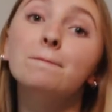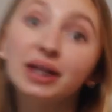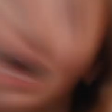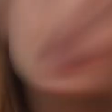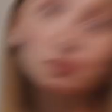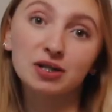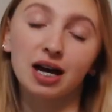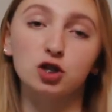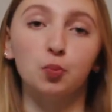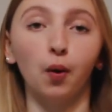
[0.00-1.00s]
But that's
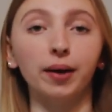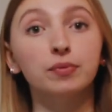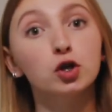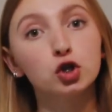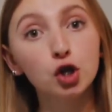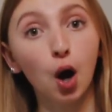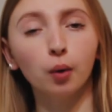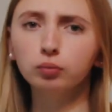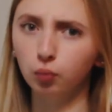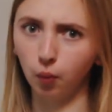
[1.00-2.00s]
besides the point. So,
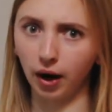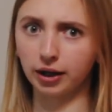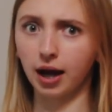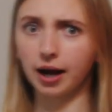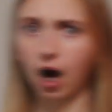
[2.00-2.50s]
where did I